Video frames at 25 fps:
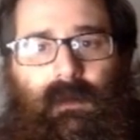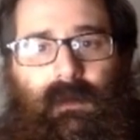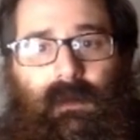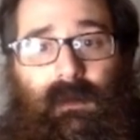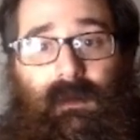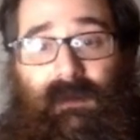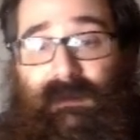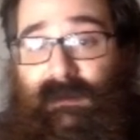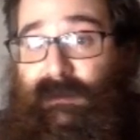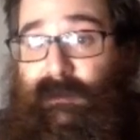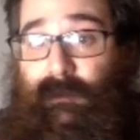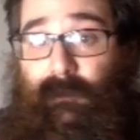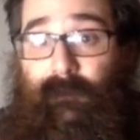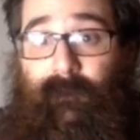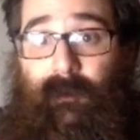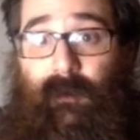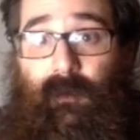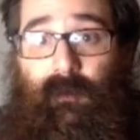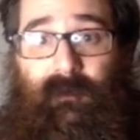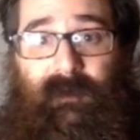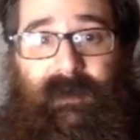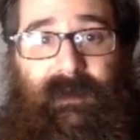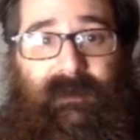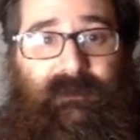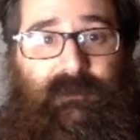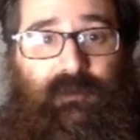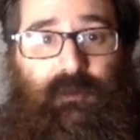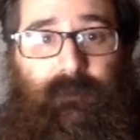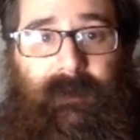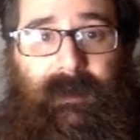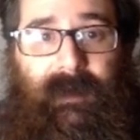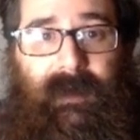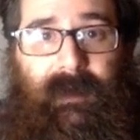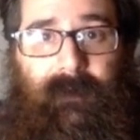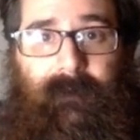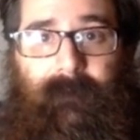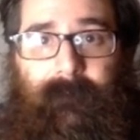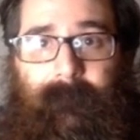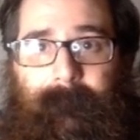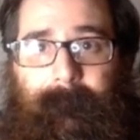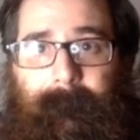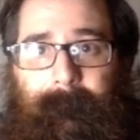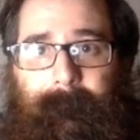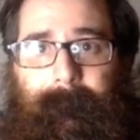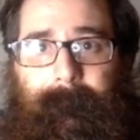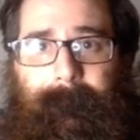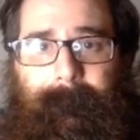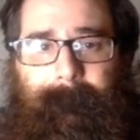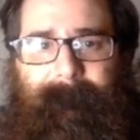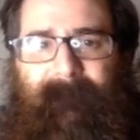Still, though, not so bad.
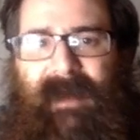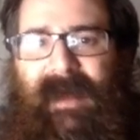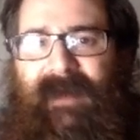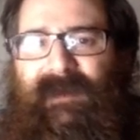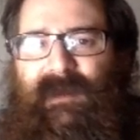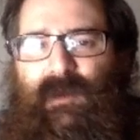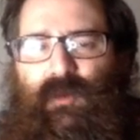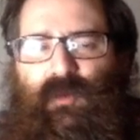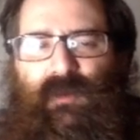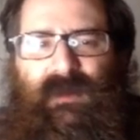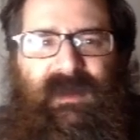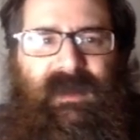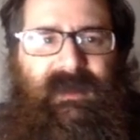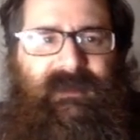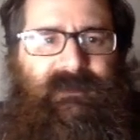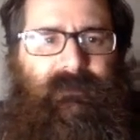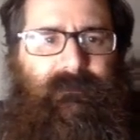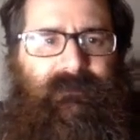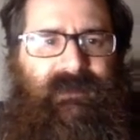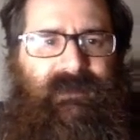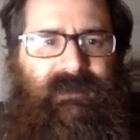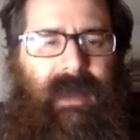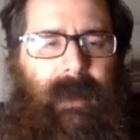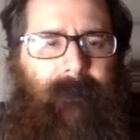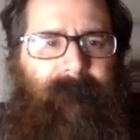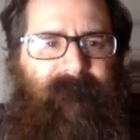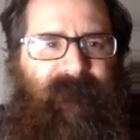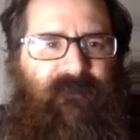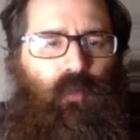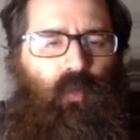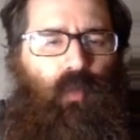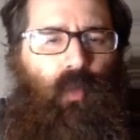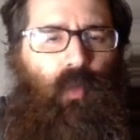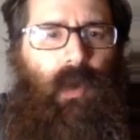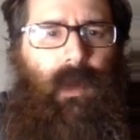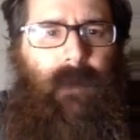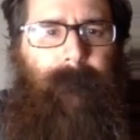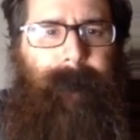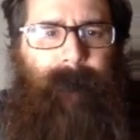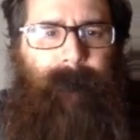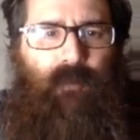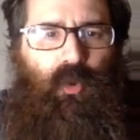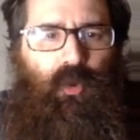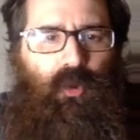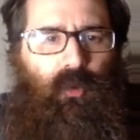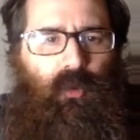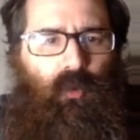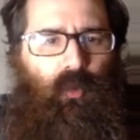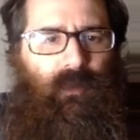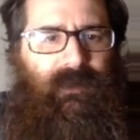I think we got some time for one
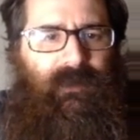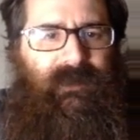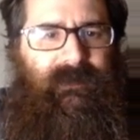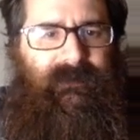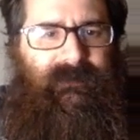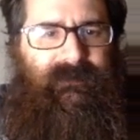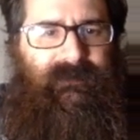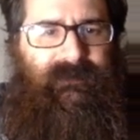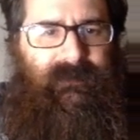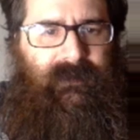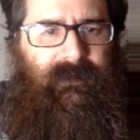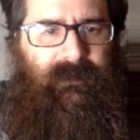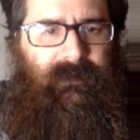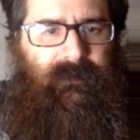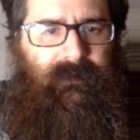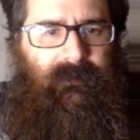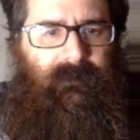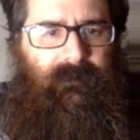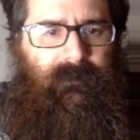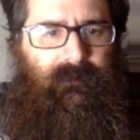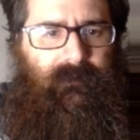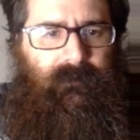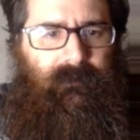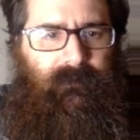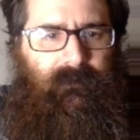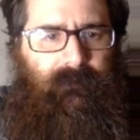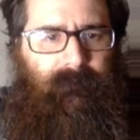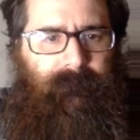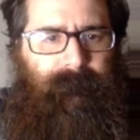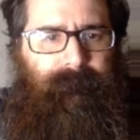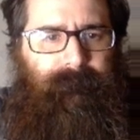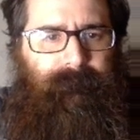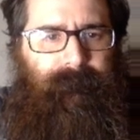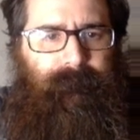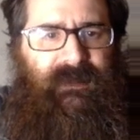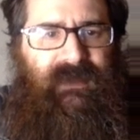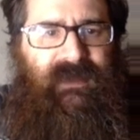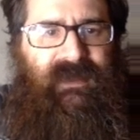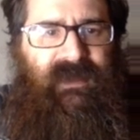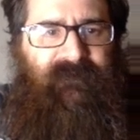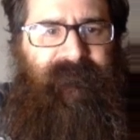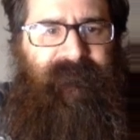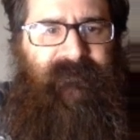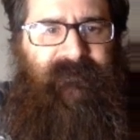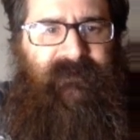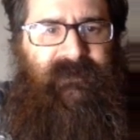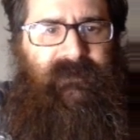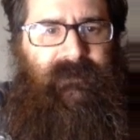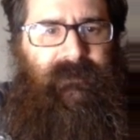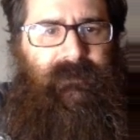more. What do you say?
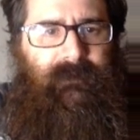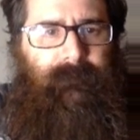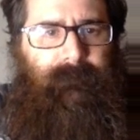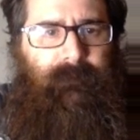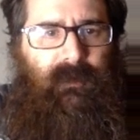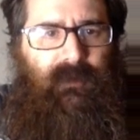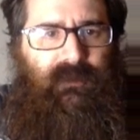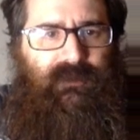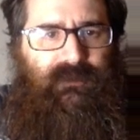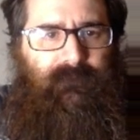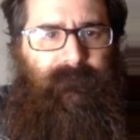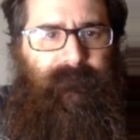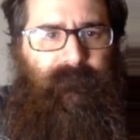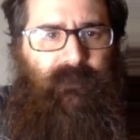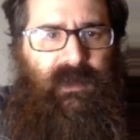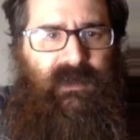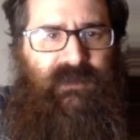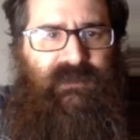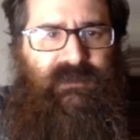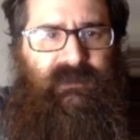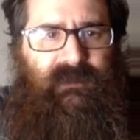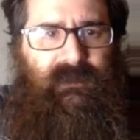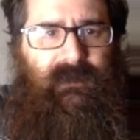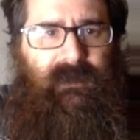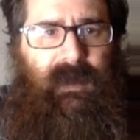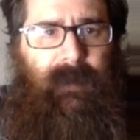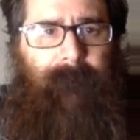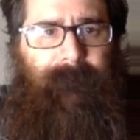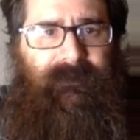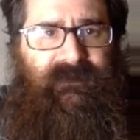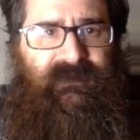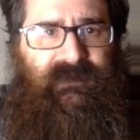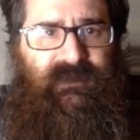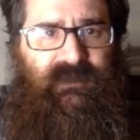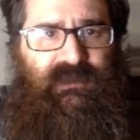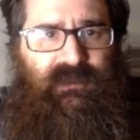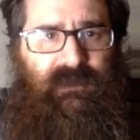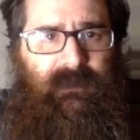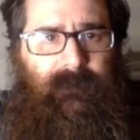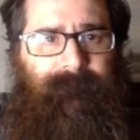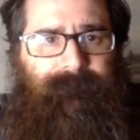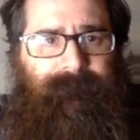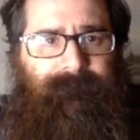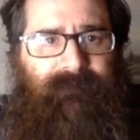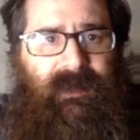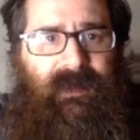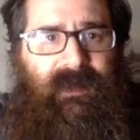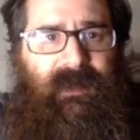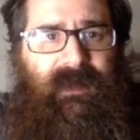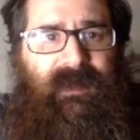PFD, partial fraction decomposition.
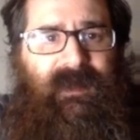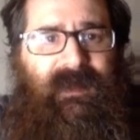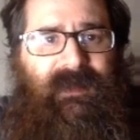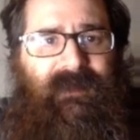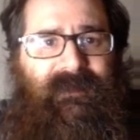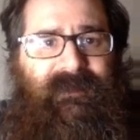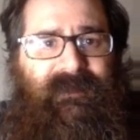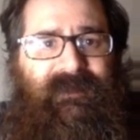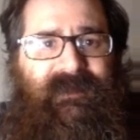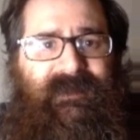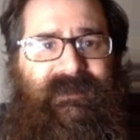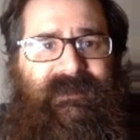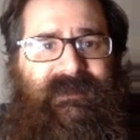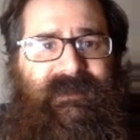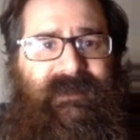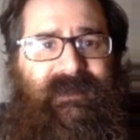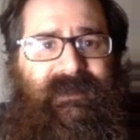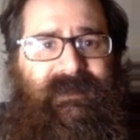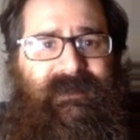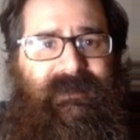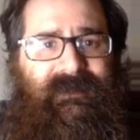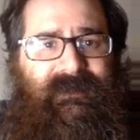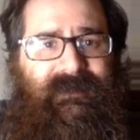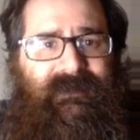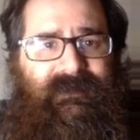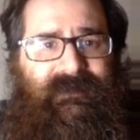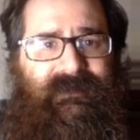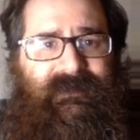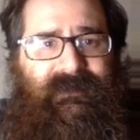This is,